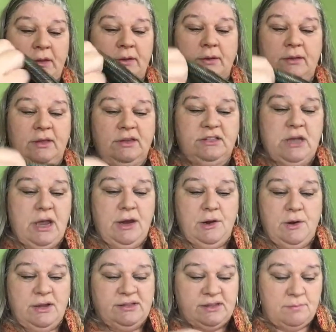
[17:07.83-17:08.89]
The
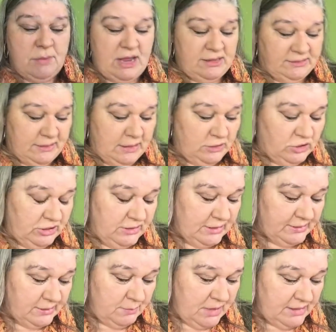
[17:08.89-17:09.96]
dyer is amazing. She
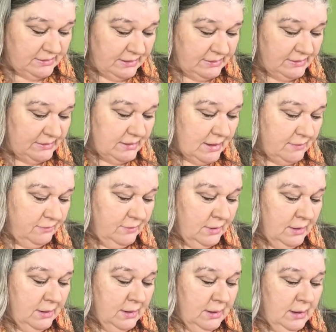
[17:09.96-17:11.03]
does amazing stuff.
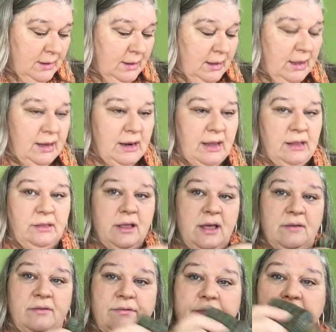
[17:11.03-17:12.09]
And I love